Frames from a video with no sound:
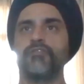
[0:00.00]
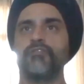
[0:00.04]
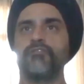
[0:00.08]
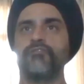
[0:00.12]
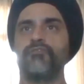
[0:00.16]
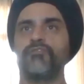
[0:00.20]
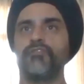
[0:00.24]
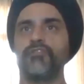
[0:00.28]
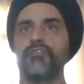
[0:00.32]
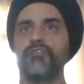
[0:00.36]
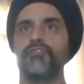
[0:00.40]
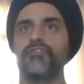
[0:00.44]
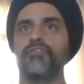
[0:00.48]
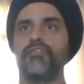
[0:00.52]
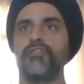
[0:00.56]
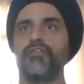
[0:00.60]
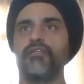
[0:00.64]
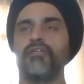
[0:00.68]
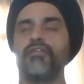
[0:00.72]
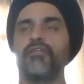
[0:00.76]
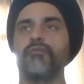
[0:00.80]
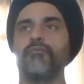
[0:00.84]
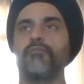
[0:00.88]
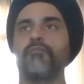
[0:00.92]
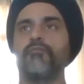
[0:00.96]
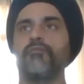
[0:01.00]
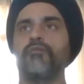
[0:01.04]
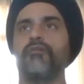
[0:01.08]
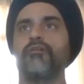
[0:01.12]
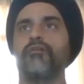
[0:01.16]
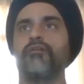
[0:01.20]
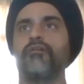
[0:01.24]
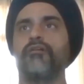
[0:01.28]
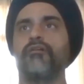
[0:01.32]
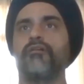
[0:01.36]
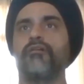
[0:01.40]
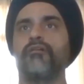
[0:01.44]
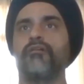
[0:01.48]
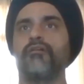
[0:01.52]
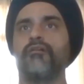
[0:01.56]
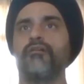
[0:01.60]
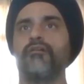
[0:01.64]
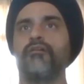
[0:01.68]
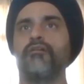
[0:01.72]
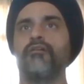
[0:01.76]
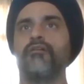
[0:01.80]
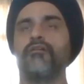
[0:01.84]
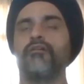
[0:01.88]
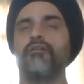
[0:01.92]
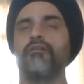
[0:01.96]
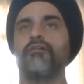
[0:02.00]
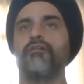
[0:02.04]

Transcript: the first time, a